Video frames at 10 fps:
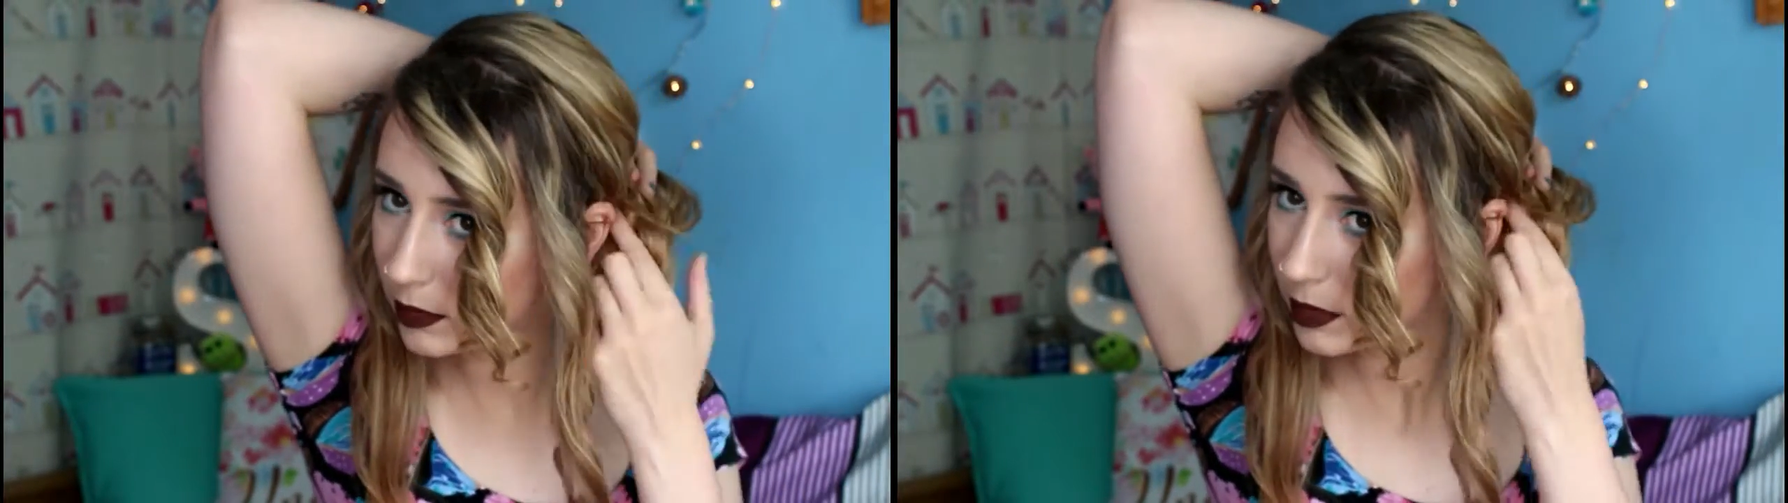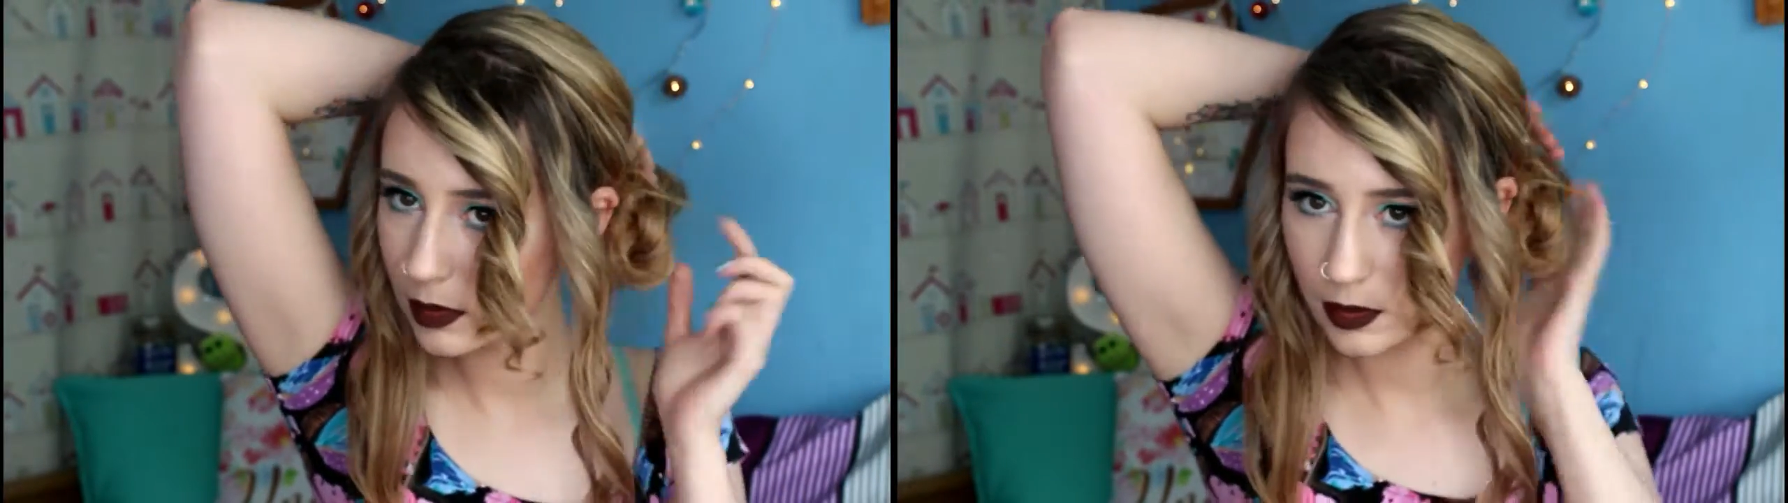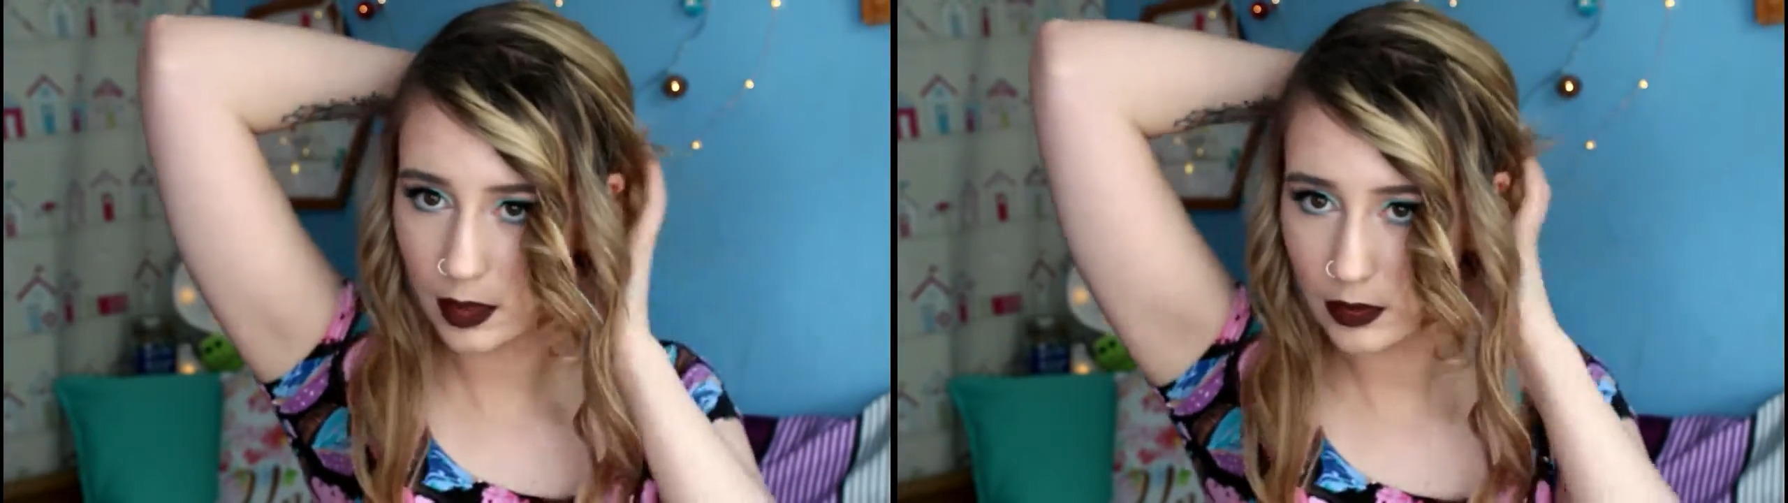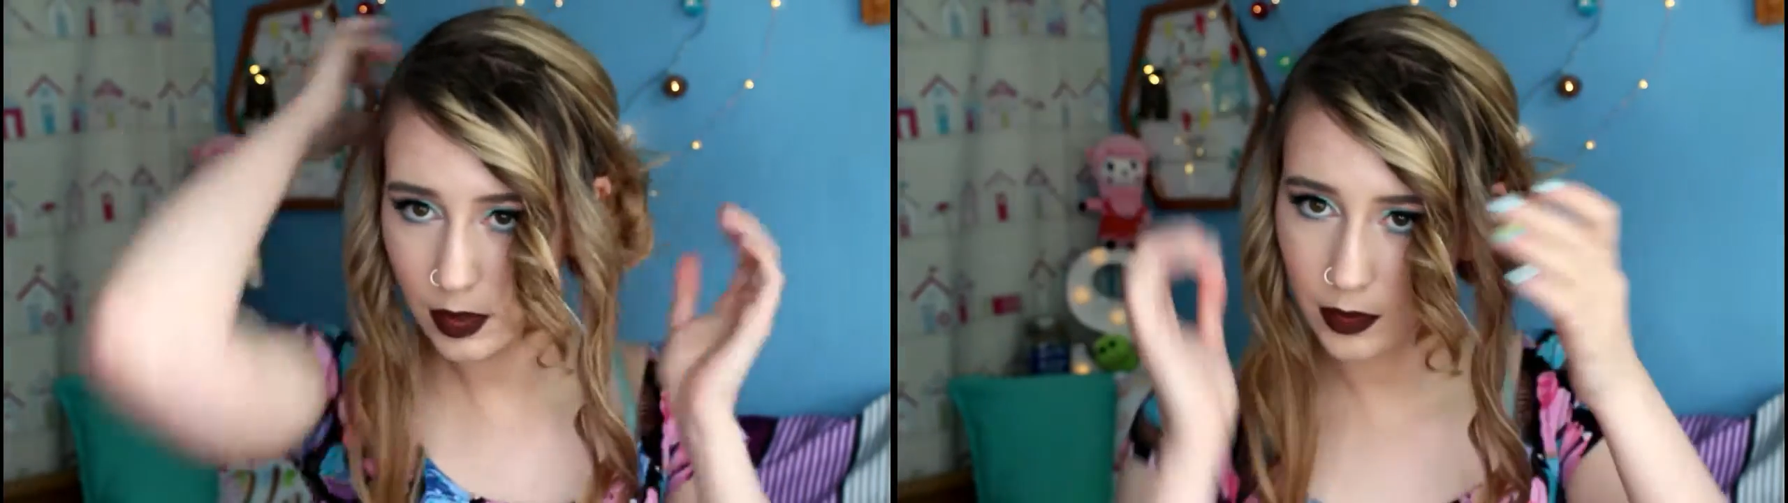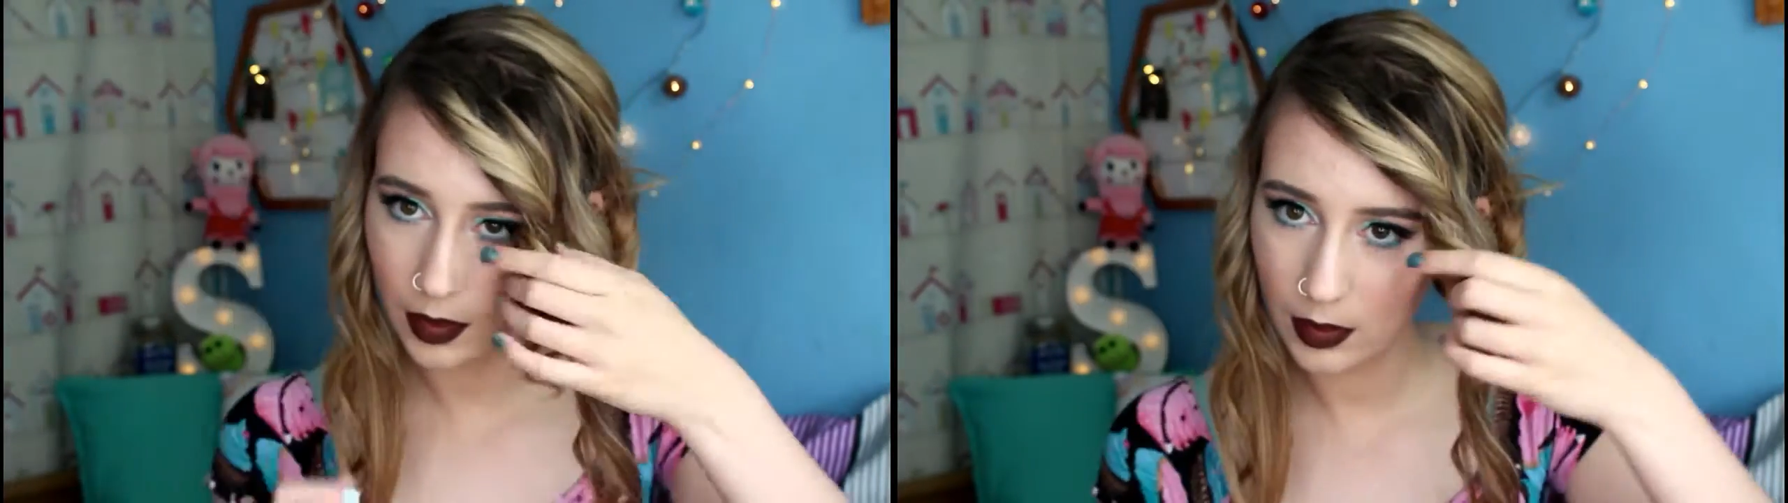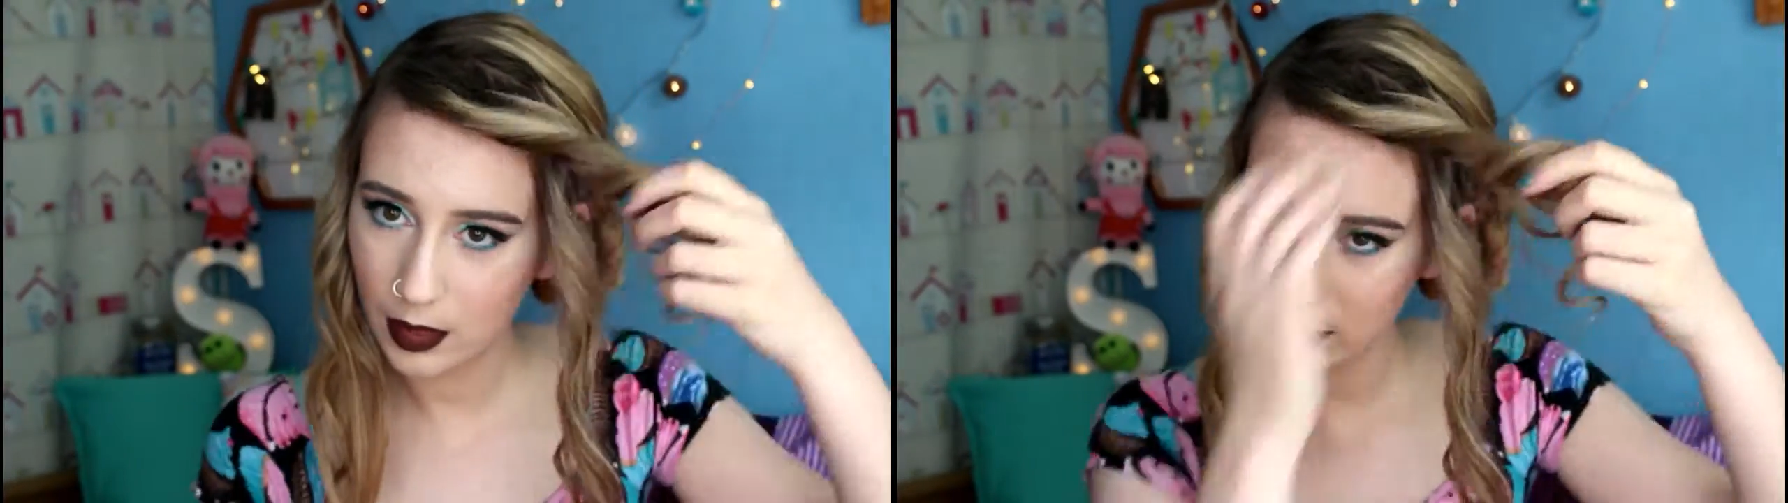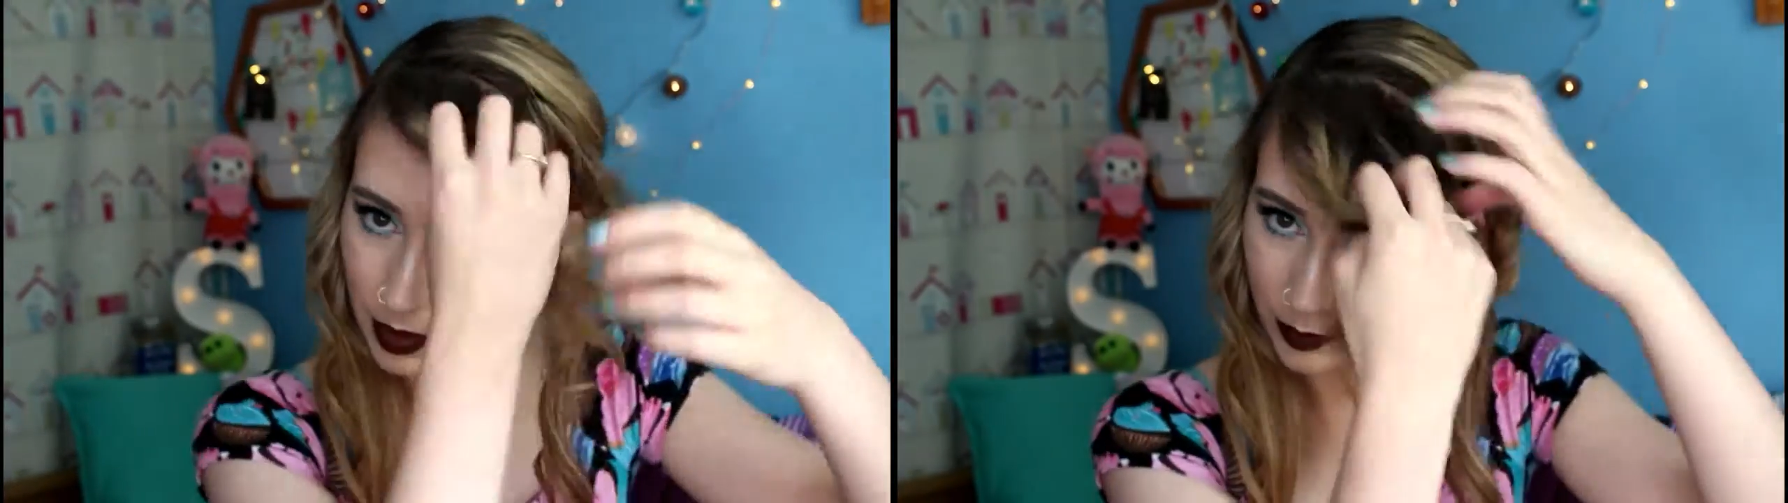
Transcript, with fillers: is I'm just draping them